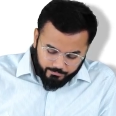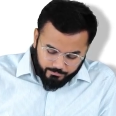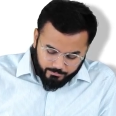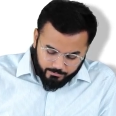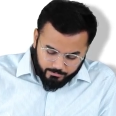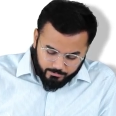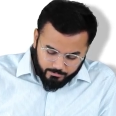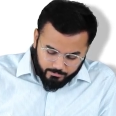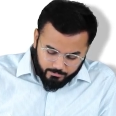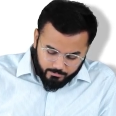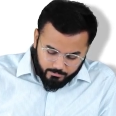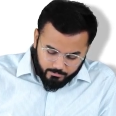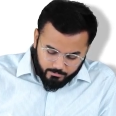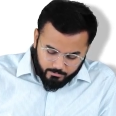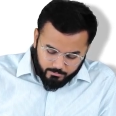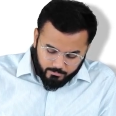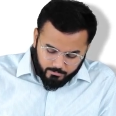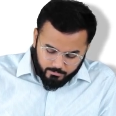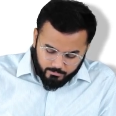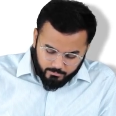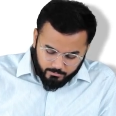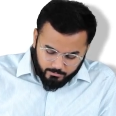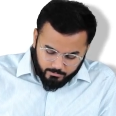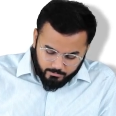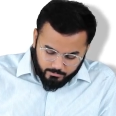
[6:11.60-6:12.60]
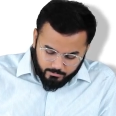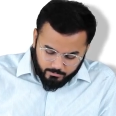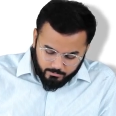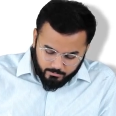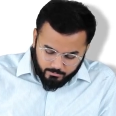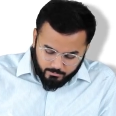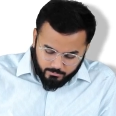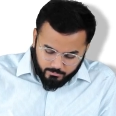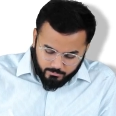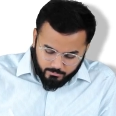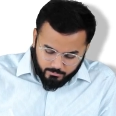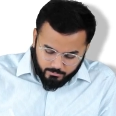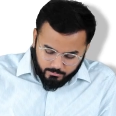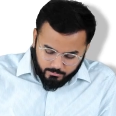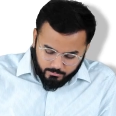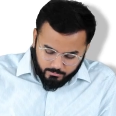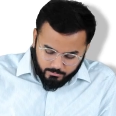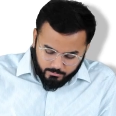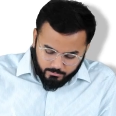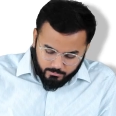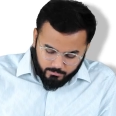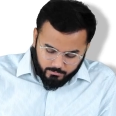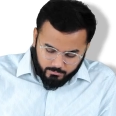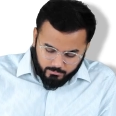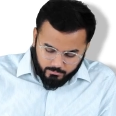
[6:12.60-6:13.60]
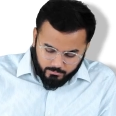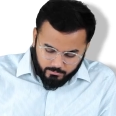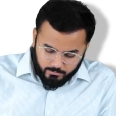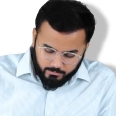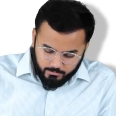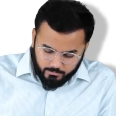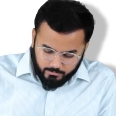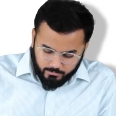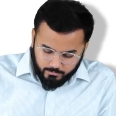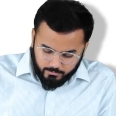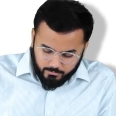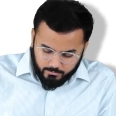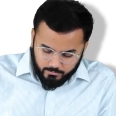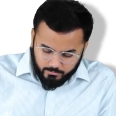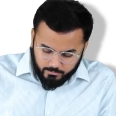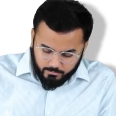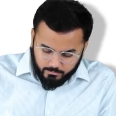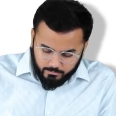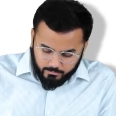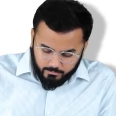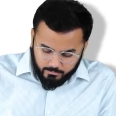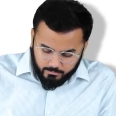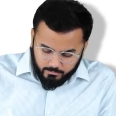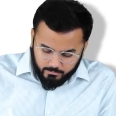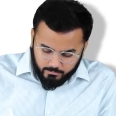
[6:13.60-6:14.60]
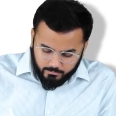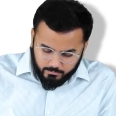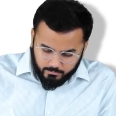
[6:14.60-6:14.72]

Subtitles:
No one is speaking in this clip.